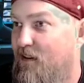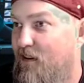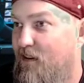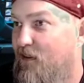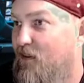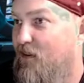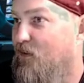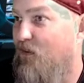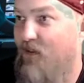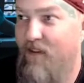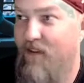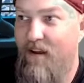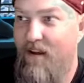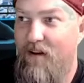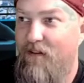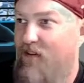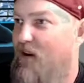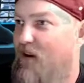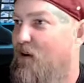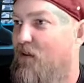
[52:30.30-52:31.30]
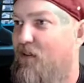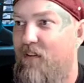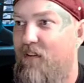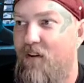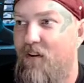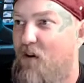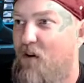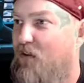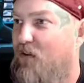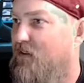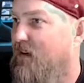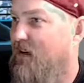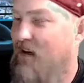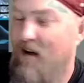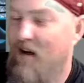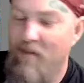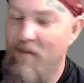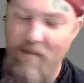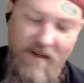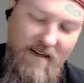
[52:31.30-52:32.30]
Well, that was the hosting
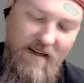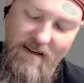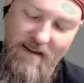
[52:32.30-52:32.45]
company.